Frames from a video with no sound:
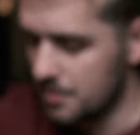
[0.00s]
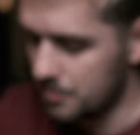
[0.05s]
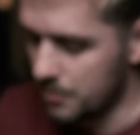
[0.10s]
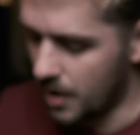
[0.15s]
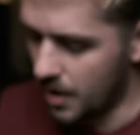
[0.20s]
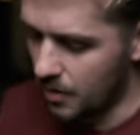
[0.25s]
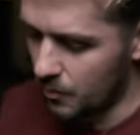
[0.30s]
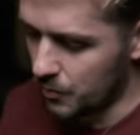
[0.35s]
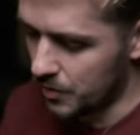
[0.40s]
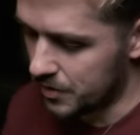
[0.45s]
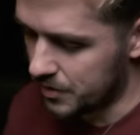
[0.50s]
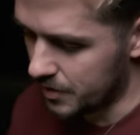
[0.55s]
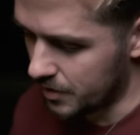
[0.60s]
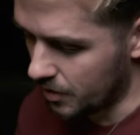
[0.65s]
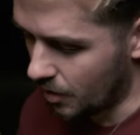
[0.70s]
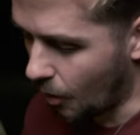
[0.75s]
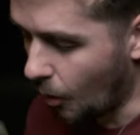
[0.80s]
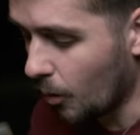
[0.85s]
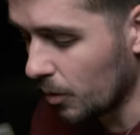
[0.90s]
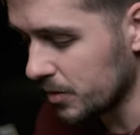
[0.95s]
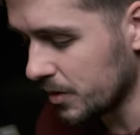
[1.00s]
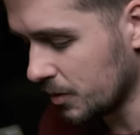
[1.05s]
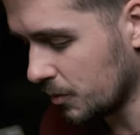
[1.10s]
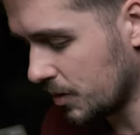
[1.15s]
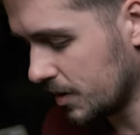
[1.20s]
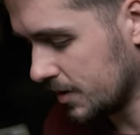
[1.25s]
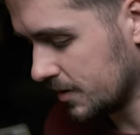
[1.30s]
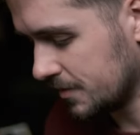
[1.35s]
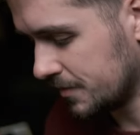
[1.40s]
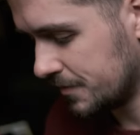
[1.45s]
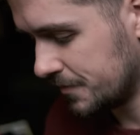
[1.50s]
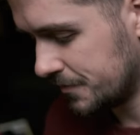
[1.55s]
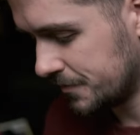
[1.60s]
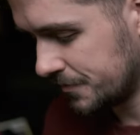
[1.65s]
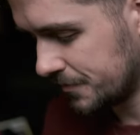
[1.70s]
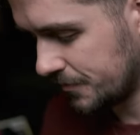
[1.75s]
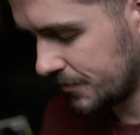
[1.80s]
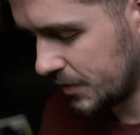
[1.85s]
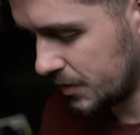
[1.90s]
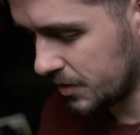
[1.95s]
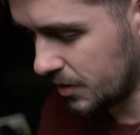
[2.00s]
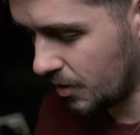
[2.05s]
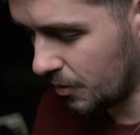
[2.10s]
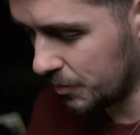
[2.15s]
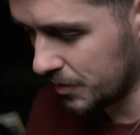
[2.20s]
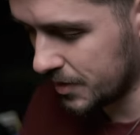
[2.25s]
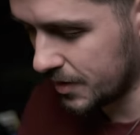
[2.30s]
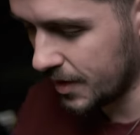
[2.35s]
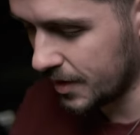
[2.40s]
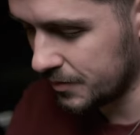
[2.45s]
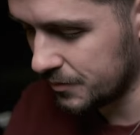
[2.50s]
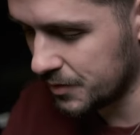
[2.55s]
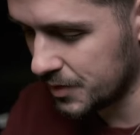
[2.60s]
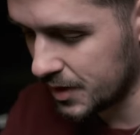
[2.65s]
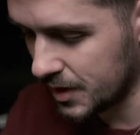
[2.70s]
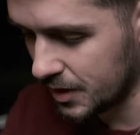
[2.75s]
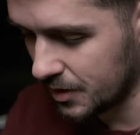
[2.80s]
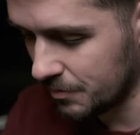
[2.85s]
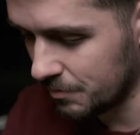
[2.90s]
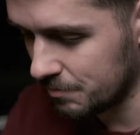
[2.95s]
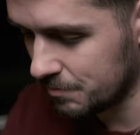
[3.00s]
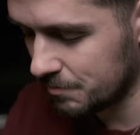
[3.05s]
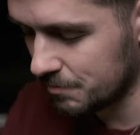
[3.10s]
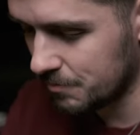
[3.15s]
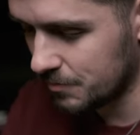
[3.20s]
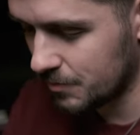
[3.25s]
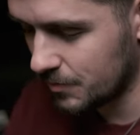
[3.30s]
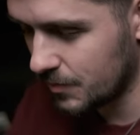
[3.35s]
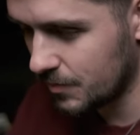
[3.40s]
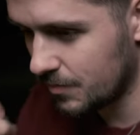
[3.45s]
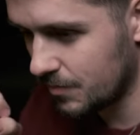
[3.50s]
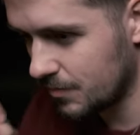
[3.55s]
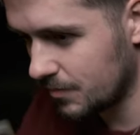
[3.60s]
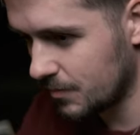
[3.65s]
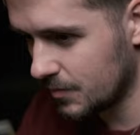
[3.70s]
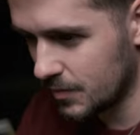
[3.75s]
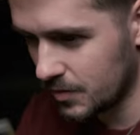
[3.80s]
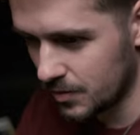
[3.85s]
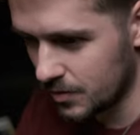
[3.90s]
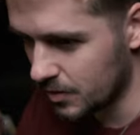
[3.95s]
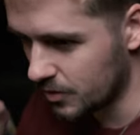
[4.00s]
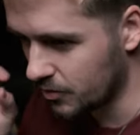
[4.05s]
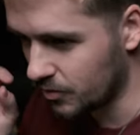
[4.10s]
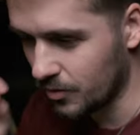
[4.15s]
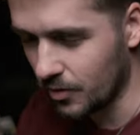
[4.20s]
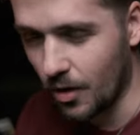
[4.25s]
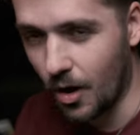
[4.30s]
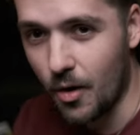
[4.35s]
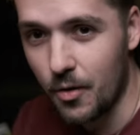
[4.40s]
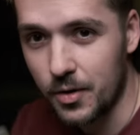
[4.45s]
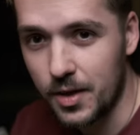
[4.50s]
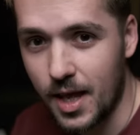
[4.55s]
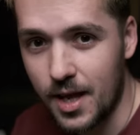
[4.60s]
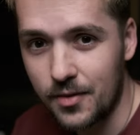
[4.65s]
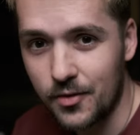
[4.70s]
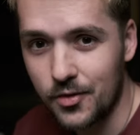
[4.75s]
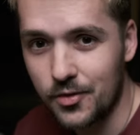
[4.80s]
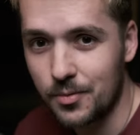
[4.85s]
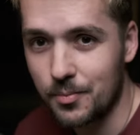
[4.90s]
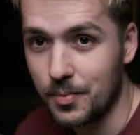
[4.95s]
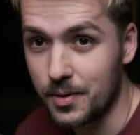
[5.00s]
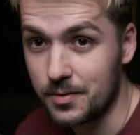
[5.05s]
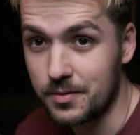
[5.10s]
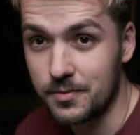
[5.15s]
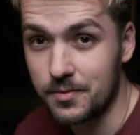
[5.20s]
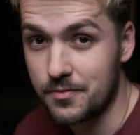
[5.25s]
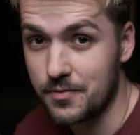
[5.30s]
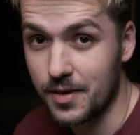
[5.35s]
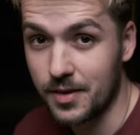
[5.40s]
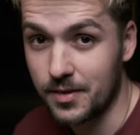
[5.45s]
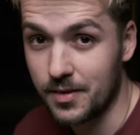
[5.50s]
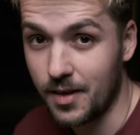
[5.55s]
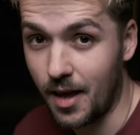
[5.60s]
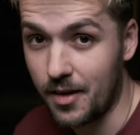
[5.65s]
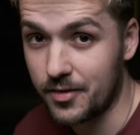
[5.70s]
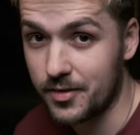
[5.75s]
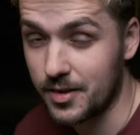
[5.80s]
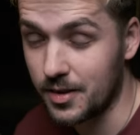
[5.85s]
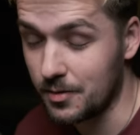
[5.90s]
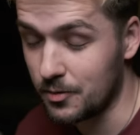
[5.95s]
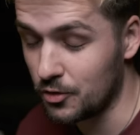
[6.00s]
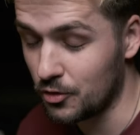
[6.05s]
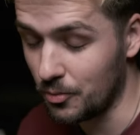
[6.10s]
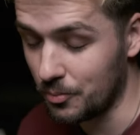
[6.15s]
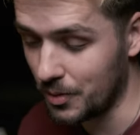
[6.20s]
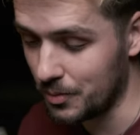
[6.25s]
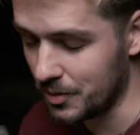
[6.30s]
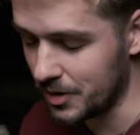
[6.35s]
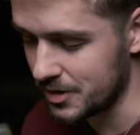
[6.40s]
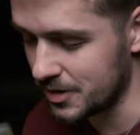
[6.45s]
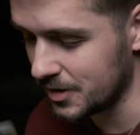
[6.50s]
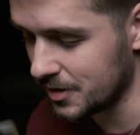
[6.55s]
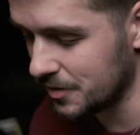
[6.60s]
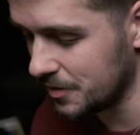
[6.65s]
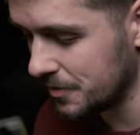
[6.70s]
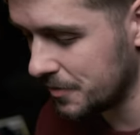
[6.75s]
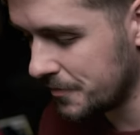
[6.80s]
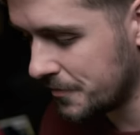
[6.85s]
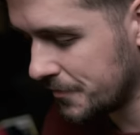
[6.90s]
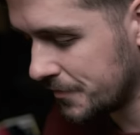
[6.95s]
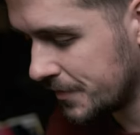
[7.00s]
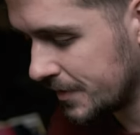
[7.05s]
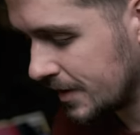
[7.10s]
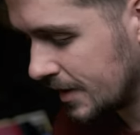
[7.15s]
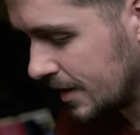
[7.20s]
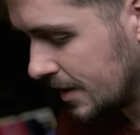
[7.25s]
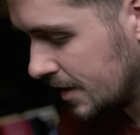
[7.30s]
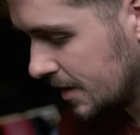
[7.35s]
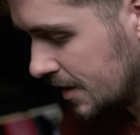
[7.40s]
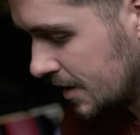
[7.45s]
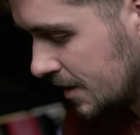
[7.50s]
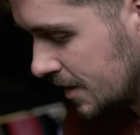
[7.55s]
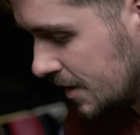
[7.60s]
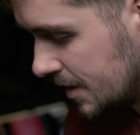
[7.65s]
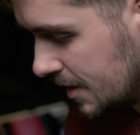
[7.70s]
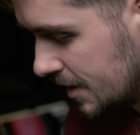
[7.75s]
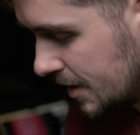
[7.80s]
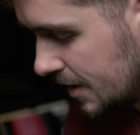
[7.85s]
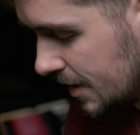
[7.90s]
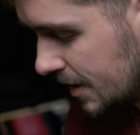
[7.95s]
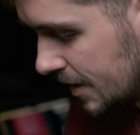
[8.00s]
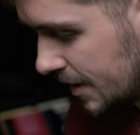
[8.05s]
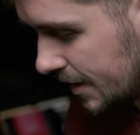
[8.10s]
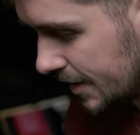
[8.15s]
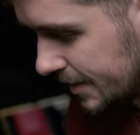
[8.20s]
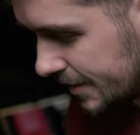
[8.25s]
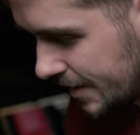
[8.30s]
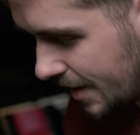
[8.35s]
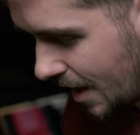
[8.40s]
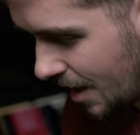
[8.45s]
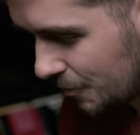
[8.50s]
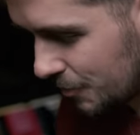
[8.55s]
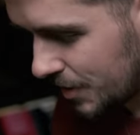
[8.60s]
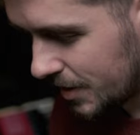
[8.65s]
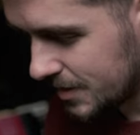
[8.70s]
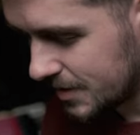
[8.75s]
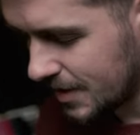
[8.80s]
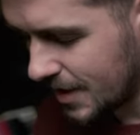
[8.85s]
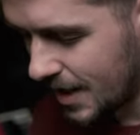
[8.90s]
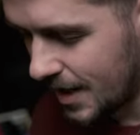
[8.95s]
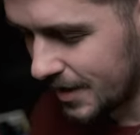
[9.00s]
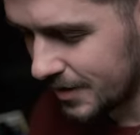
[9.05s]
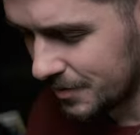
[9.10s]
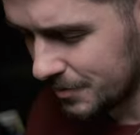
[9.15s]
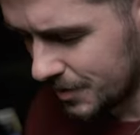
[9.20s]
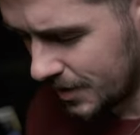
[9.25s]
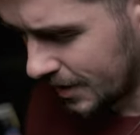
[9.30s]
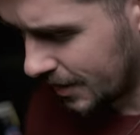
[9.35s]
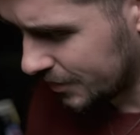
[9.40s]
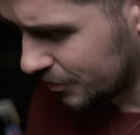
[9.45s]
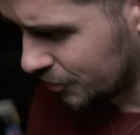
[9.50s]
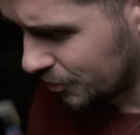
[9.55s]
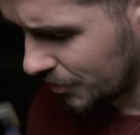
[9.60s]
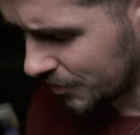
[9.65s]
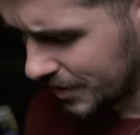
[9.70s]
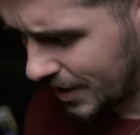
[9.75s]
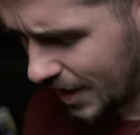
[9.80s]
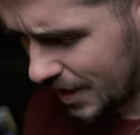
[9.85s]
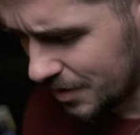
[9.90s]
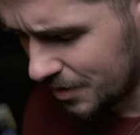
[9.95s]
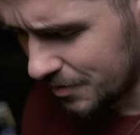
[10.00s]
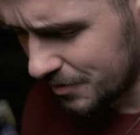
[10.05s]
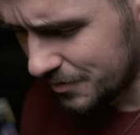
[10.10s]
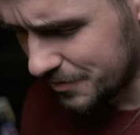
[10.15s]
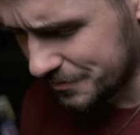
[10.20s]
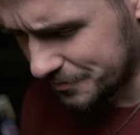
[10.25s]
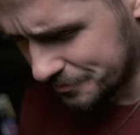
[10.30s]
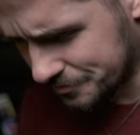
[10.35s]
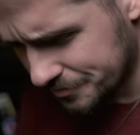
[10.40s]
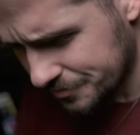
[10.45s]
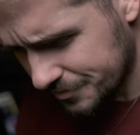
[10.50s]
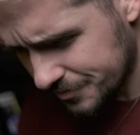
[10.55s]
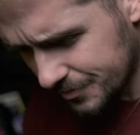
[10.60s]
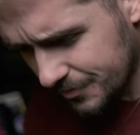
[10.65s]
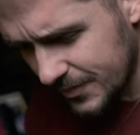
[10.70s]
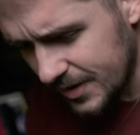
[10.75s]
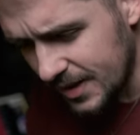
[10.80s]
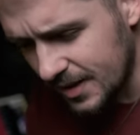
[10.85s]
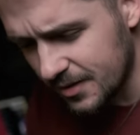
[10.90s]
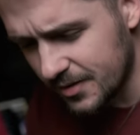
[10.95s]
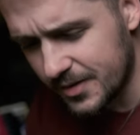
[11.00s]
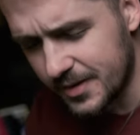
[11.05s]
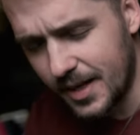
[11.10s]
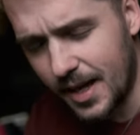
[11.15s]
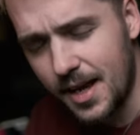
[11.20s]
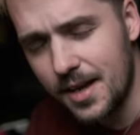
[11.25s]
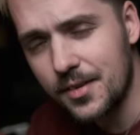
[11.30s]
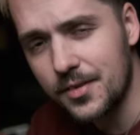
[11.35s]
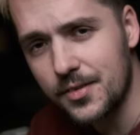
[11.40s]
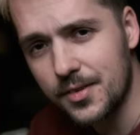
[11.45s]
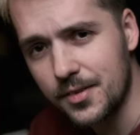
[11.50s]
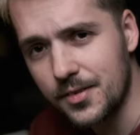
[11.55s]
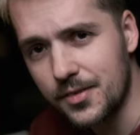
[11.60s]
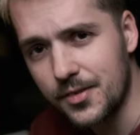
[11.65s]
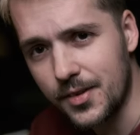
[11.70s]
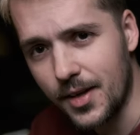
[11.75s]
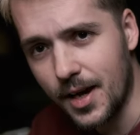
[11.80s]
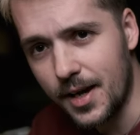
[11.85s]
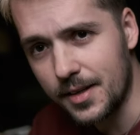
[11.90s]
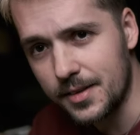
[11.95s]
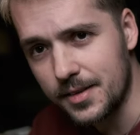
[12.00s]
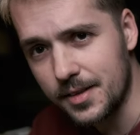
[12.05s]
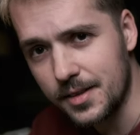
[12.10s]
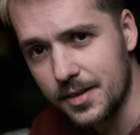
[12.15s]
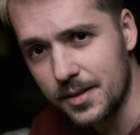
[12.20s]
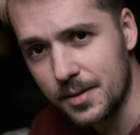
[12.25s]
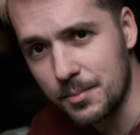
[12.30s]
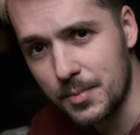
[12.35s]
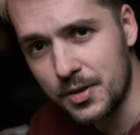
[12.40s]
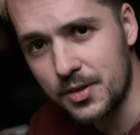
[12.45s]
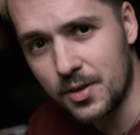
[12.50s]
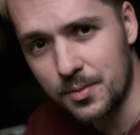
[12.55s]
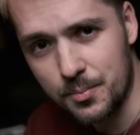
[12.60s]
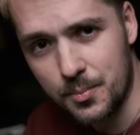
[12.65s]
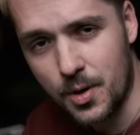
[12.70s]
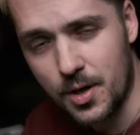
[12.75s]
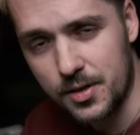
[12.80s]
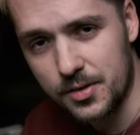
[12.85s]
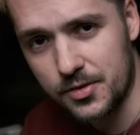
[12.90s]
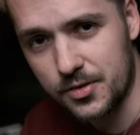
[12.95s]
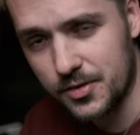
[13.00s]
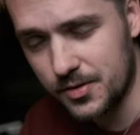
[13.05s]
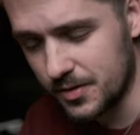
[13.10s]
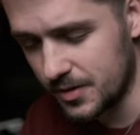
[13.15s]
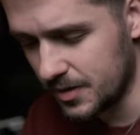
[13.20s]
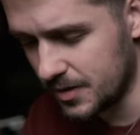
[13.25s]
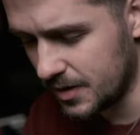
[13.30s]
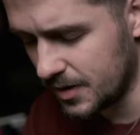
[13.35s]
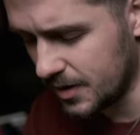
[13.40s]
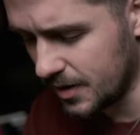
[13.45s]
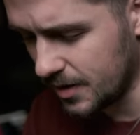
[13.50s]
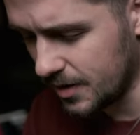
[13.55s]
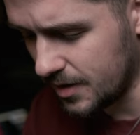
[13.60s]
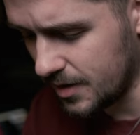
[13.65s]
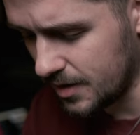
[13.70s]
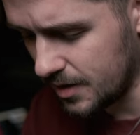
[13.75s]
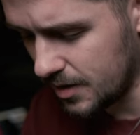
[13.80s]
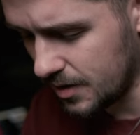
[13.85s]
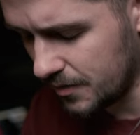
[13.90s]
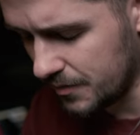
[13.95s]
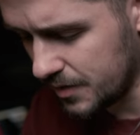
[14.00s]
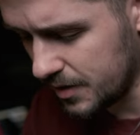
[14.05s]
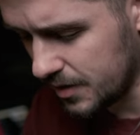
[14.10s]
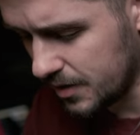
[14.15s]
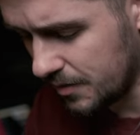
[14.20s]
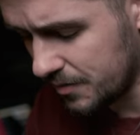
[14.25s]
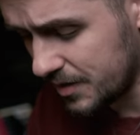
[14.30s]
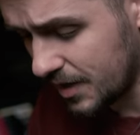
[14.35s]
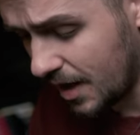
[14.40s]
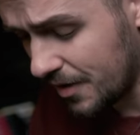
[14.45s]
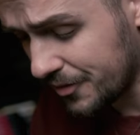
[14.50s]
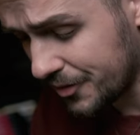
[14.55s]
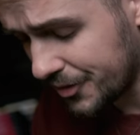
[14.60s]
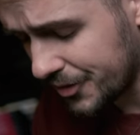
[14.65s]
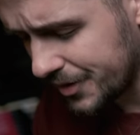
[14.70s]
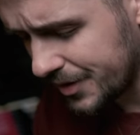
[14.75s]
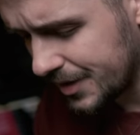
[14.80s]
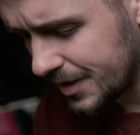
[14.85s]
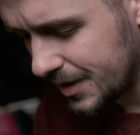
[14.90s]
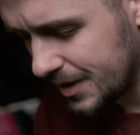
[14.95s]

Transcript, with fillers: But with the older one, you know, with that very slow lens, but fantastic, super magical in that one, I, I had some kind of stains inside the metal parts uh, of the of the lens,